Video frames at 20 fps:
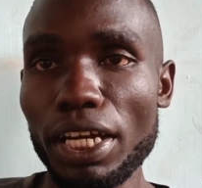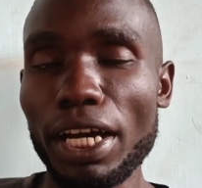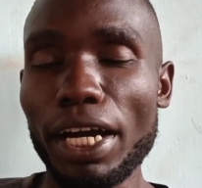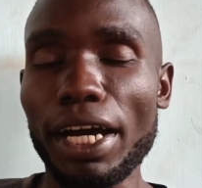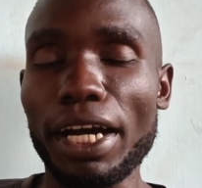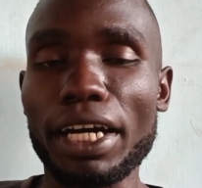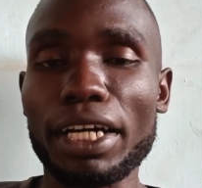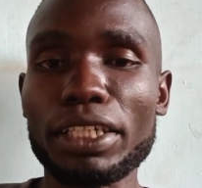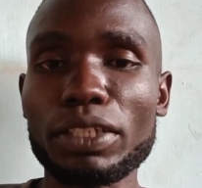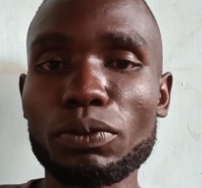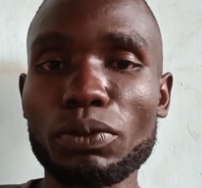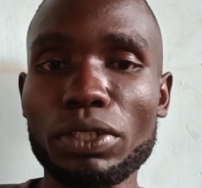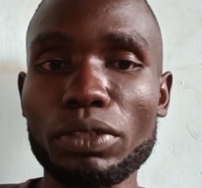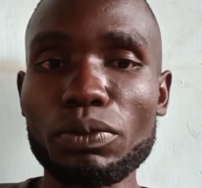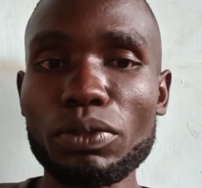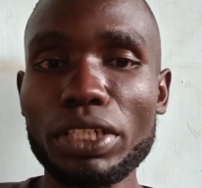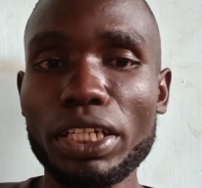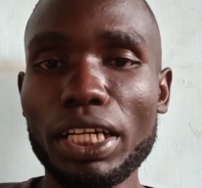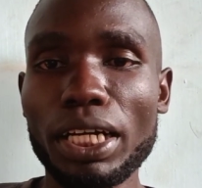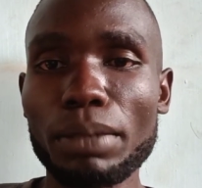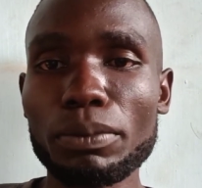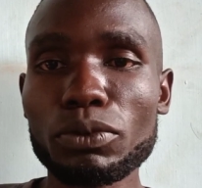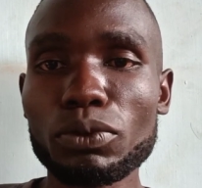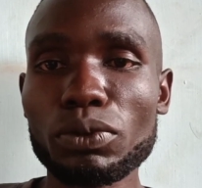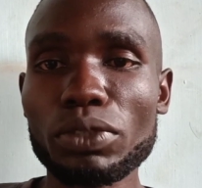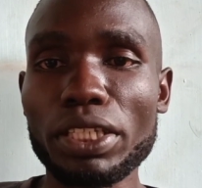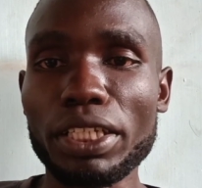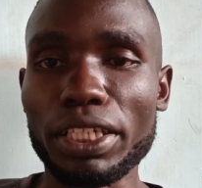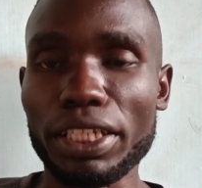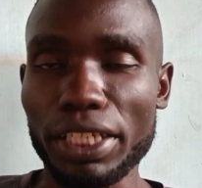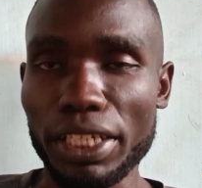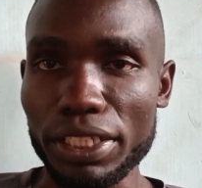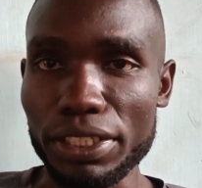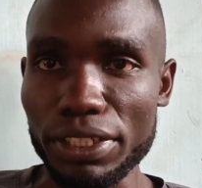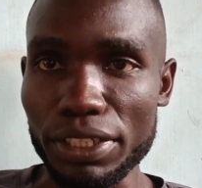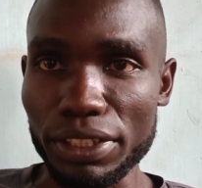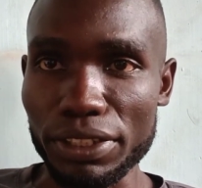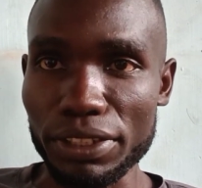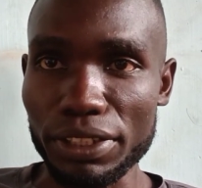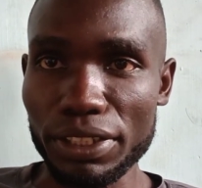And when we come to the
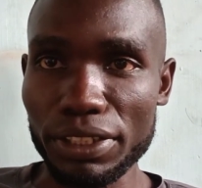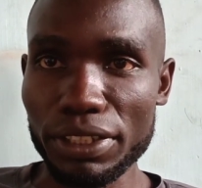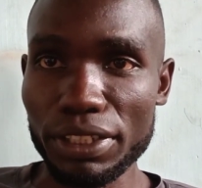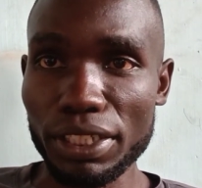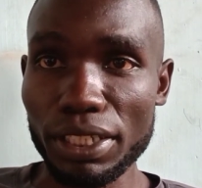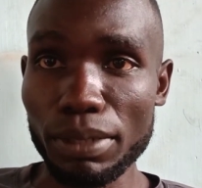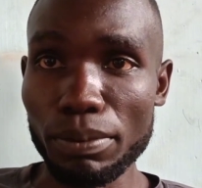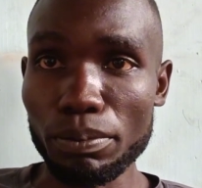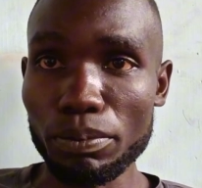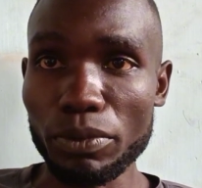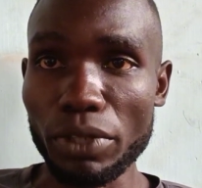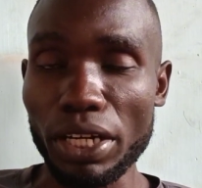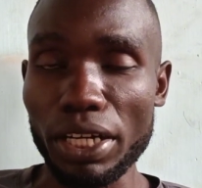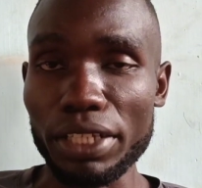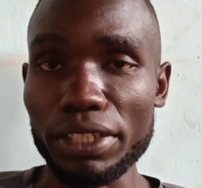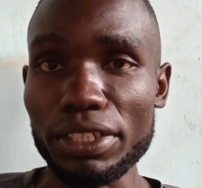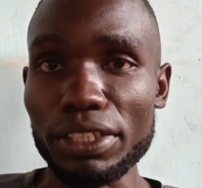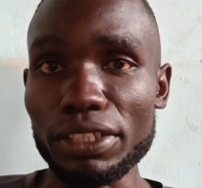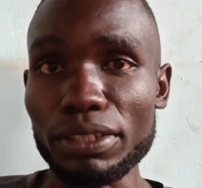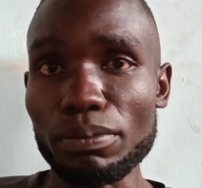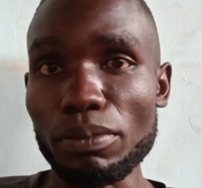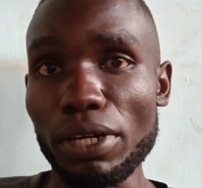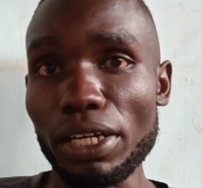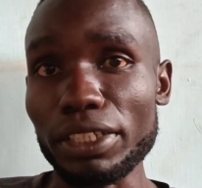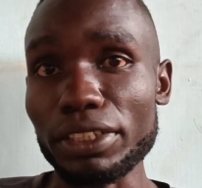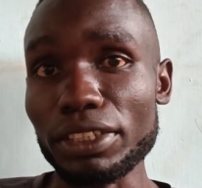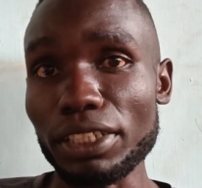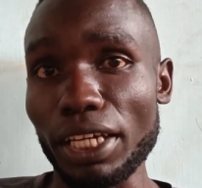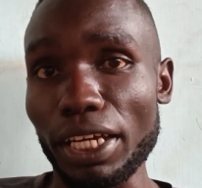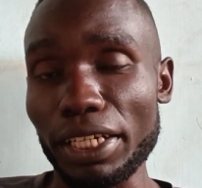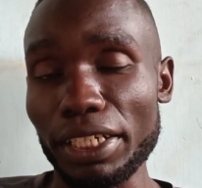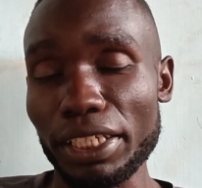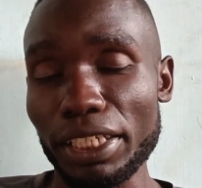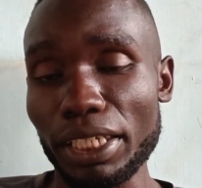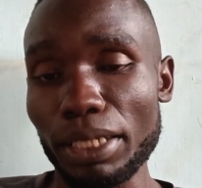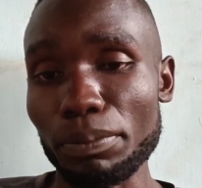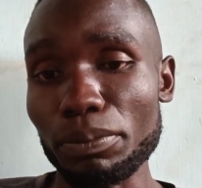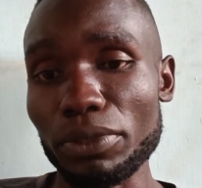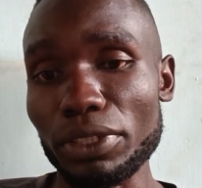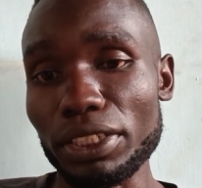caging system, these birds are
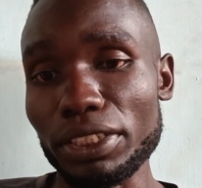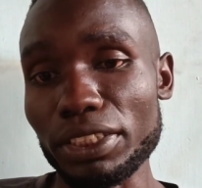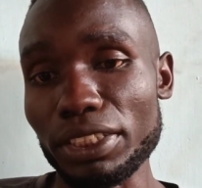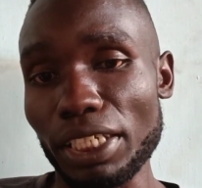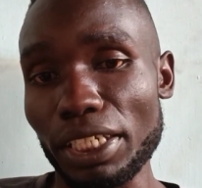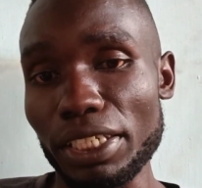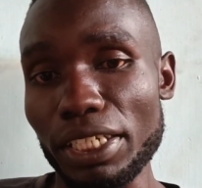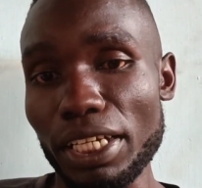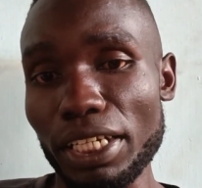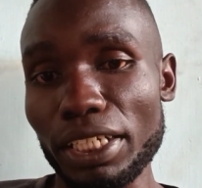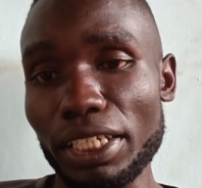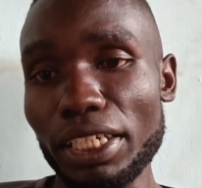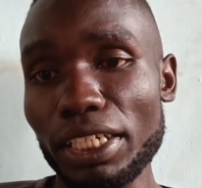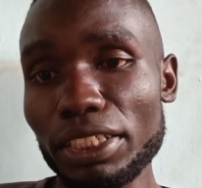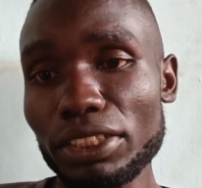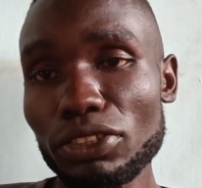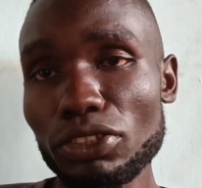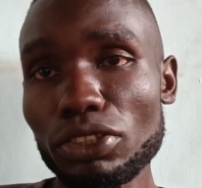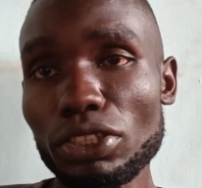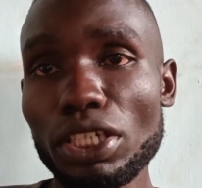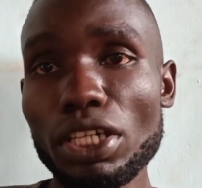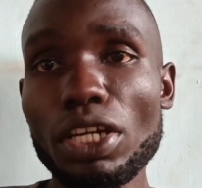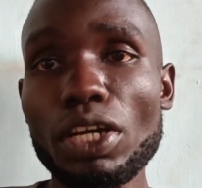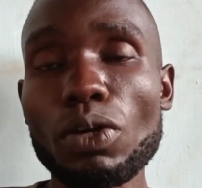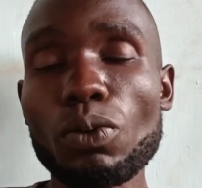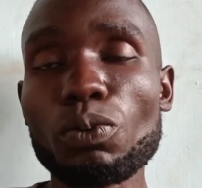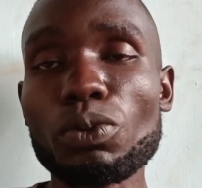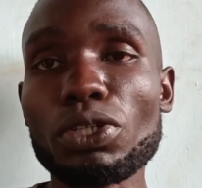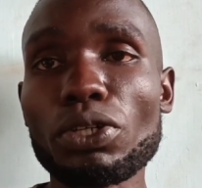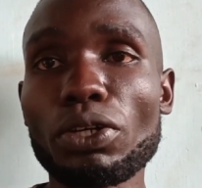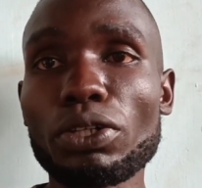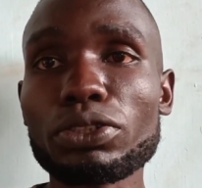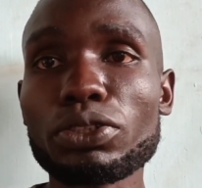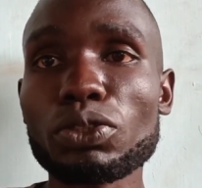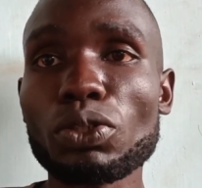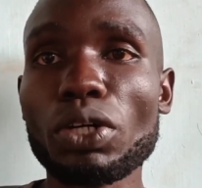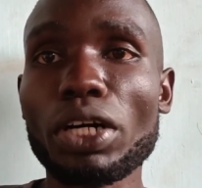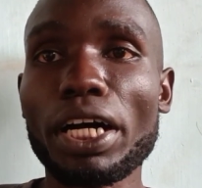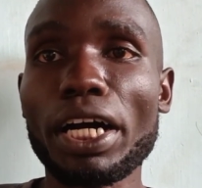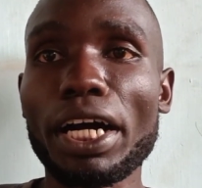kept inside a cage. We
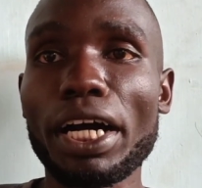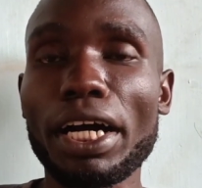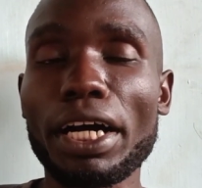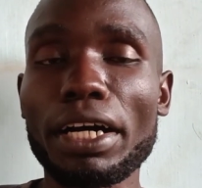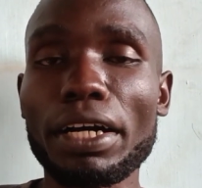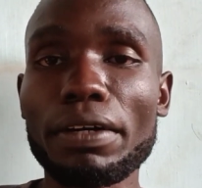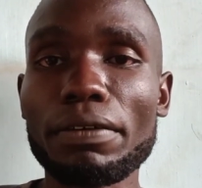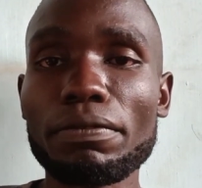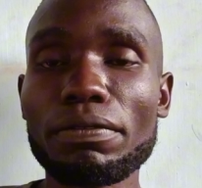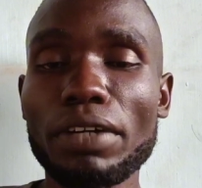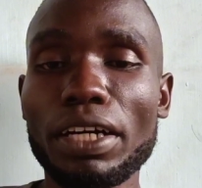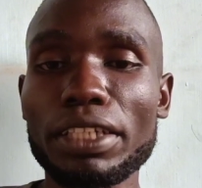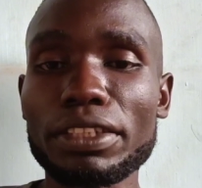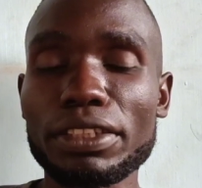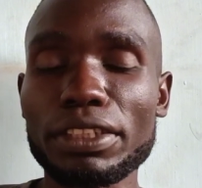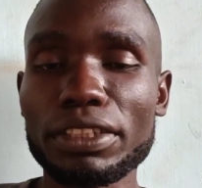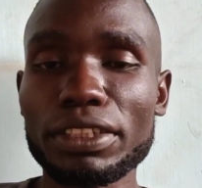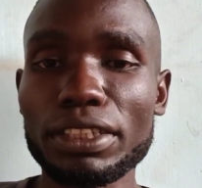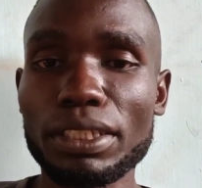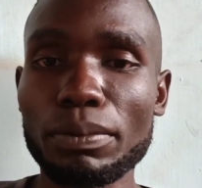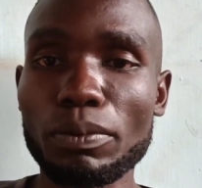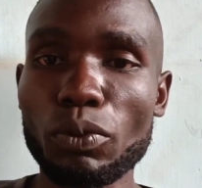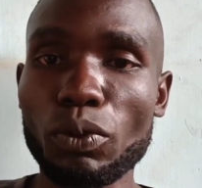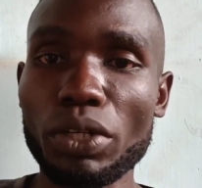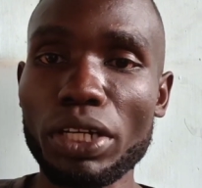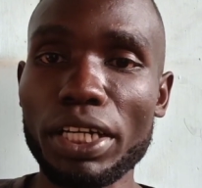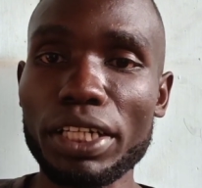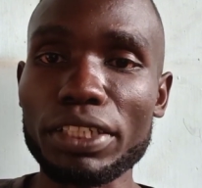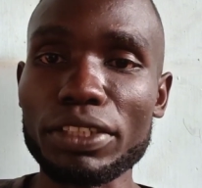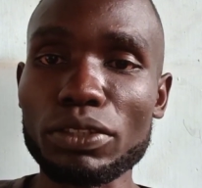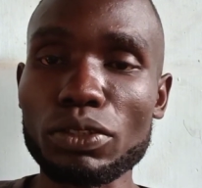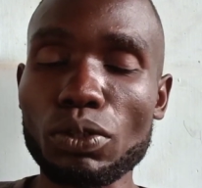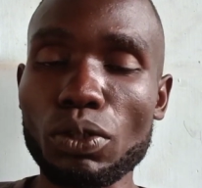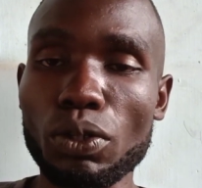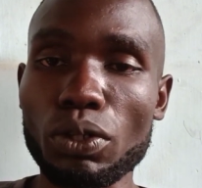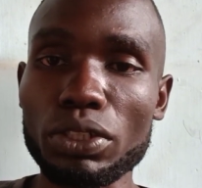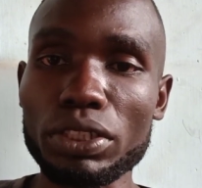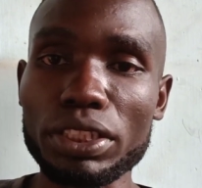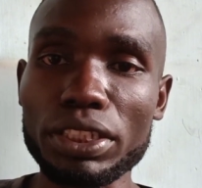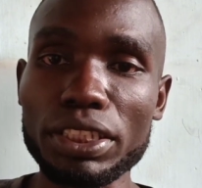also have a system where it's
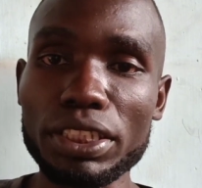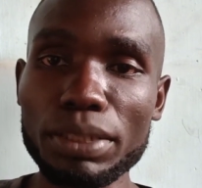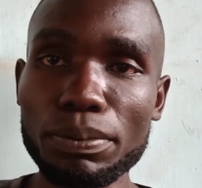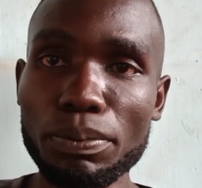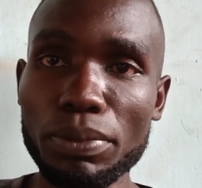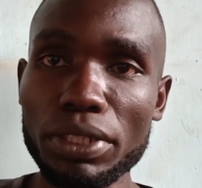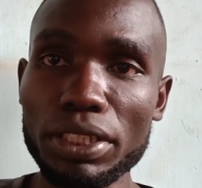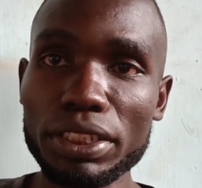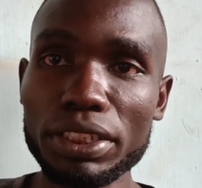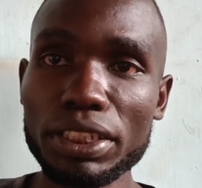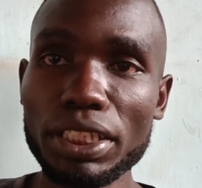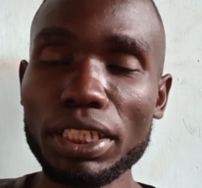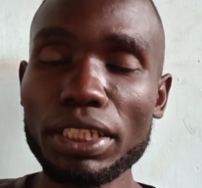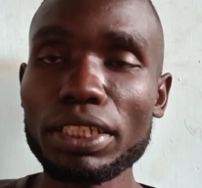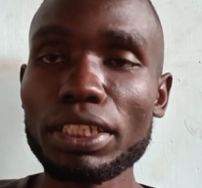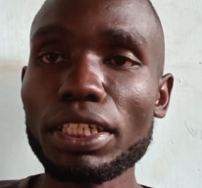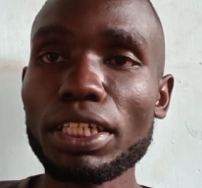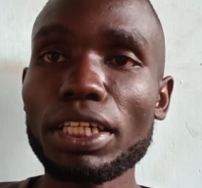called deep litter.